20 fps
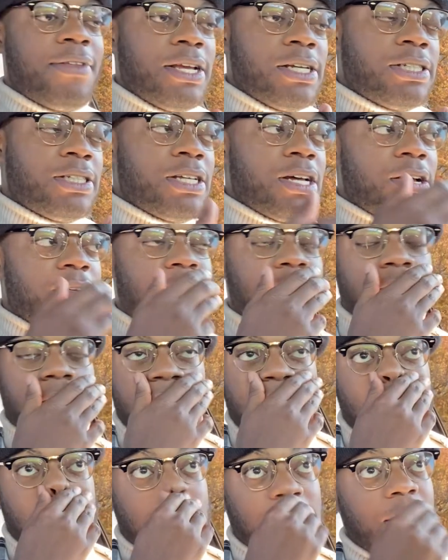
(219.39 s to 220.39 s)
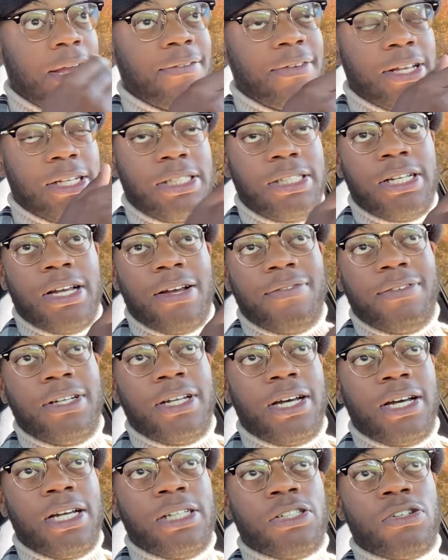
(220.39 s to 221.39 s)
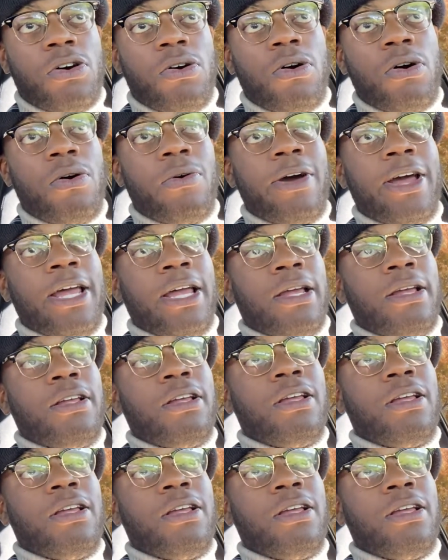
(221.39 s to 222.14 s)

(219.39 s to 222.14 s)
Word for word: this stuff, if this stuff does go away,